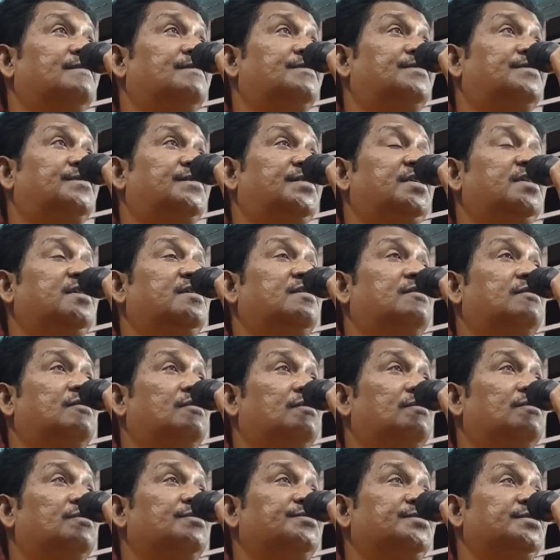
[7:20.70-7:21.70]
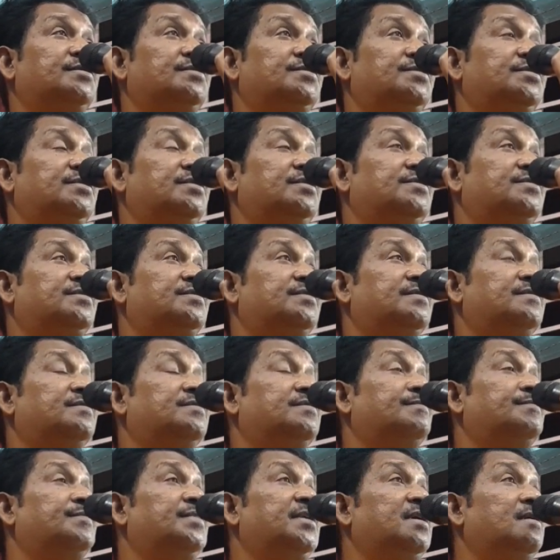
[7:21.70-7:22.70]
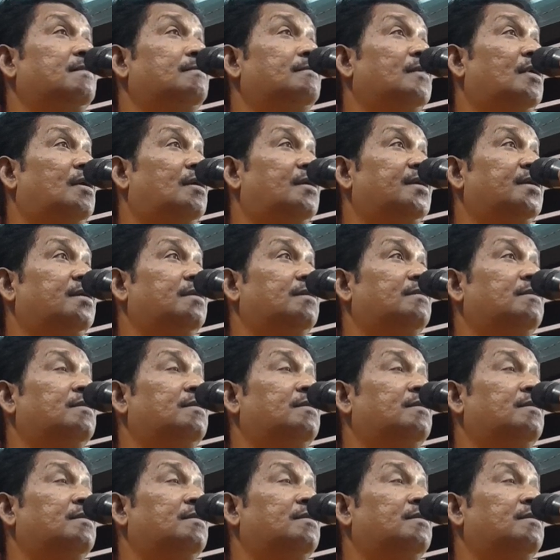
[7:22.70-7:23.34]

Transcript: 3 crores. You see, it's a big amount.